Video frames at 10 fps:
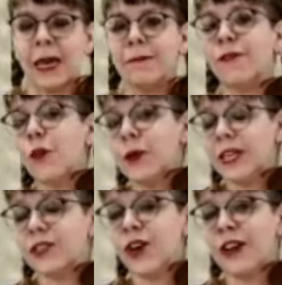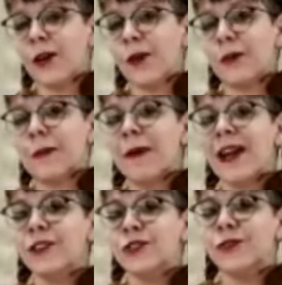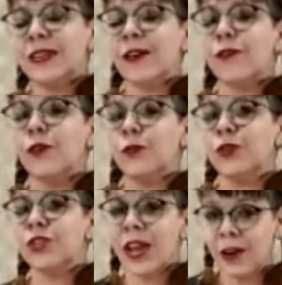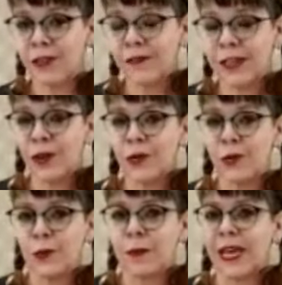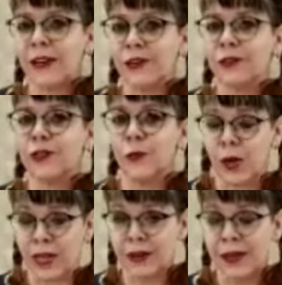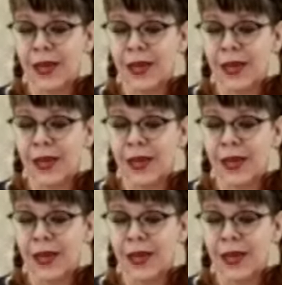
Before we get started, I want to remind you that if you share the video, you will be entered to win.